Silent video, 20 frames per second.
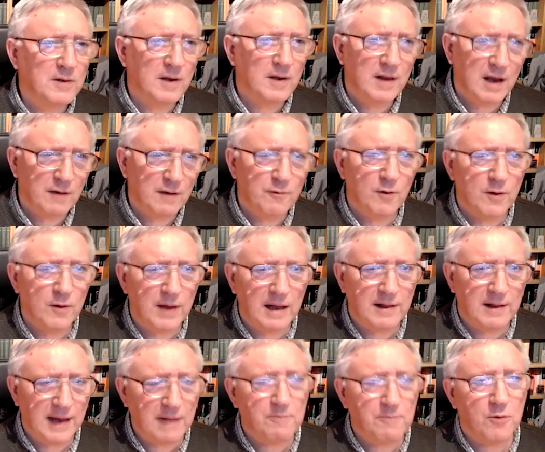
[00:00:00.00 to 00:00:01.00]
And therefore, that,
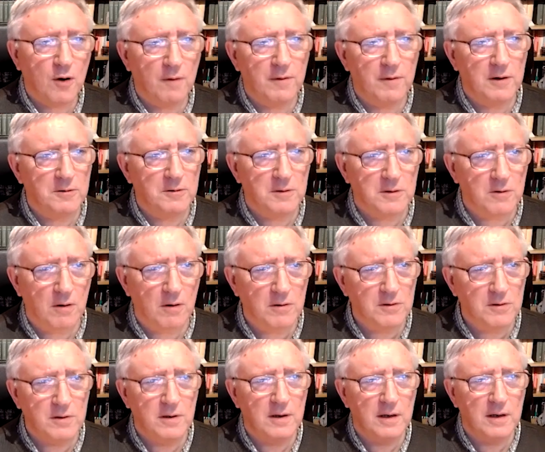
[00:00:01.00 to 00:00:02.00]
that province was
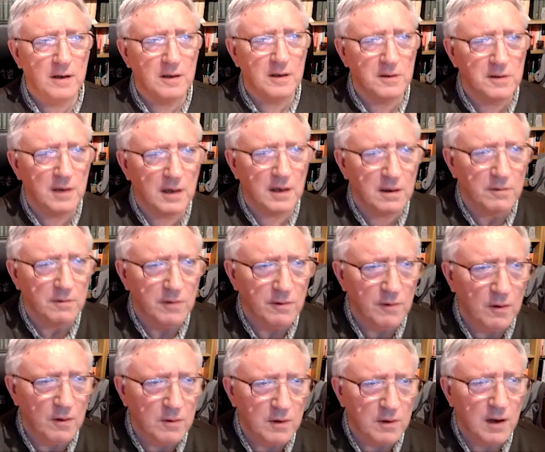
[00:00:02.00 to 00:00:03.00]
constantly in a state of
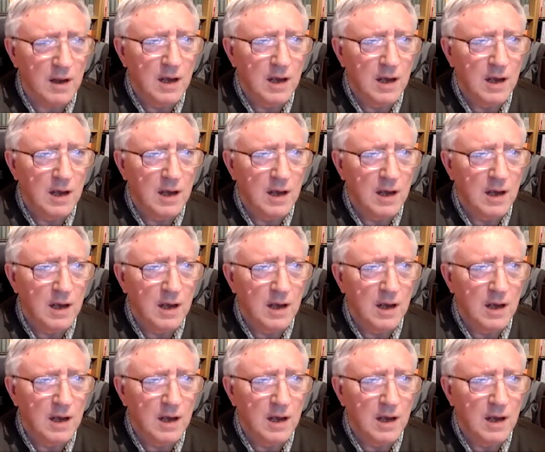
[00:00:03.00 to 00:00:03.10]
revolt,